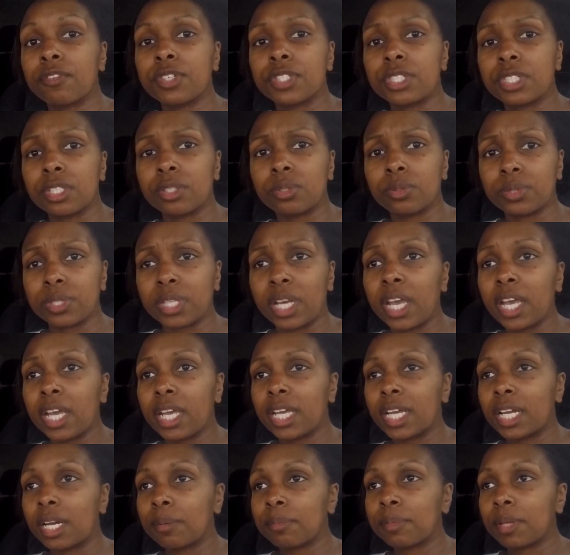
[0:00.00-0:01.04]
single
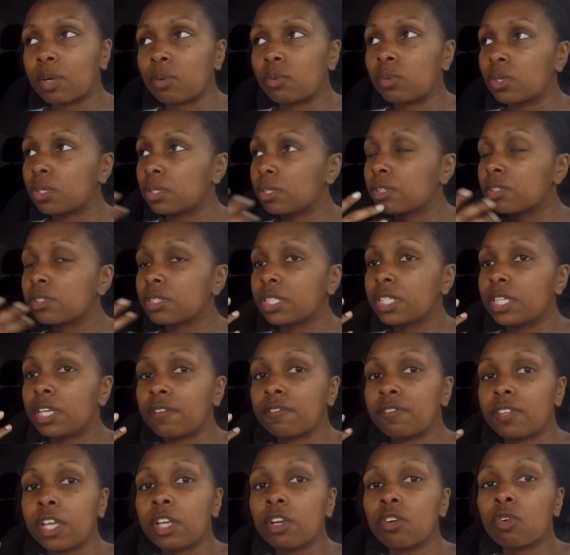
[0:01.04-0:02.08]
day? And I'm like, well, clearly
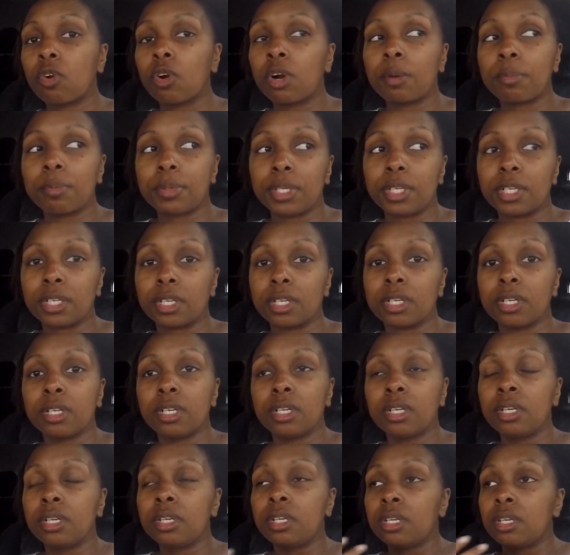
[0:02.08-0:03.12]
if they grow up here
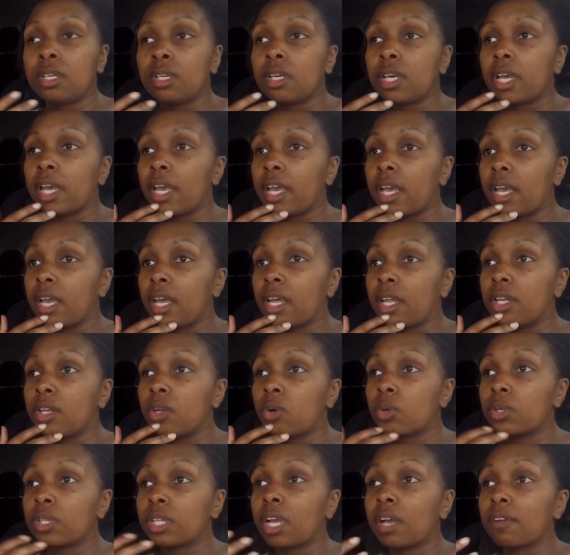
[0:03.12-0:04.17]

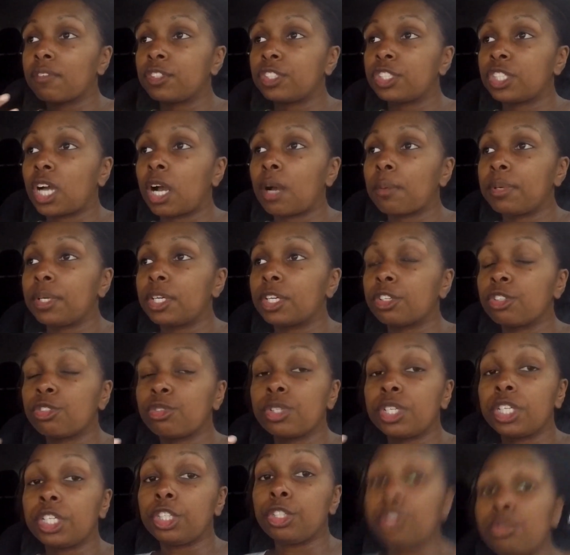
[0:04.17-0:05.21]
or they have a job here, you
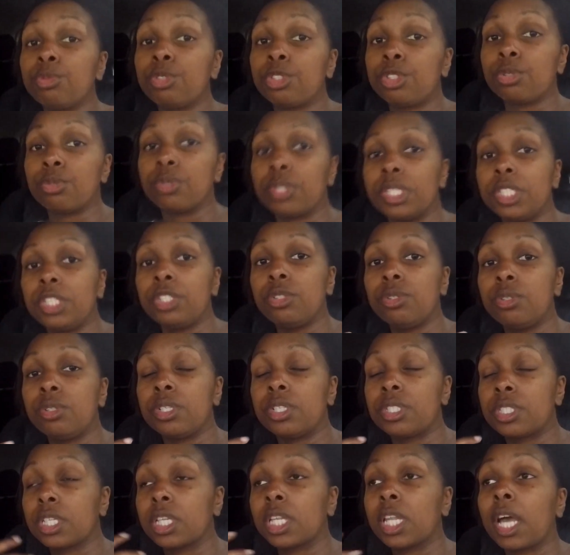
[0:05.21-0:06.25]
get used to it.
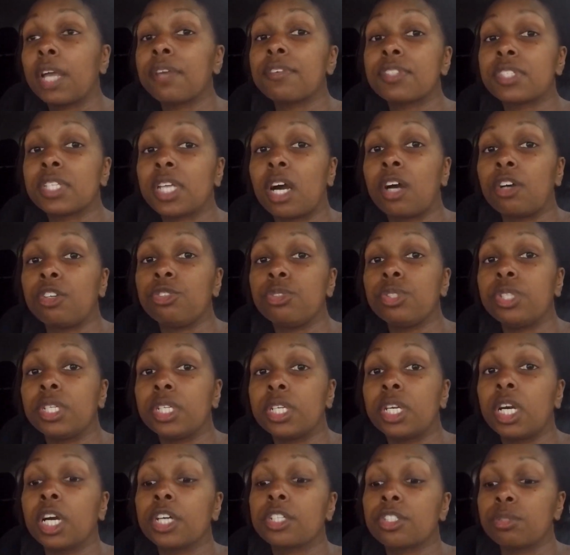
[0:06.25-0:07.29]
It's a lifestyle and you get
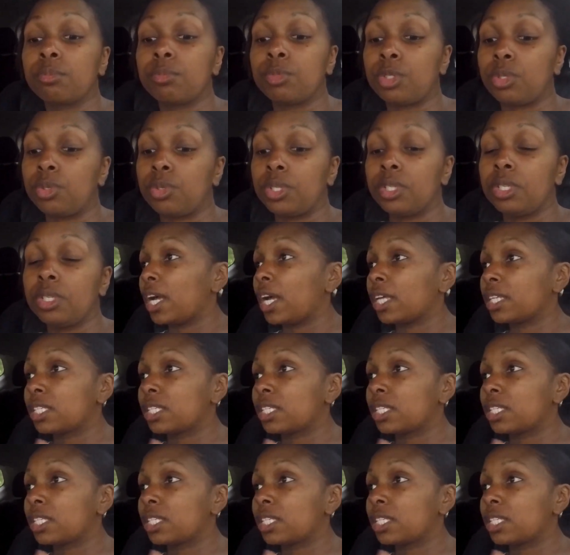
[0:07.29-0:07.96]
accustomed to it.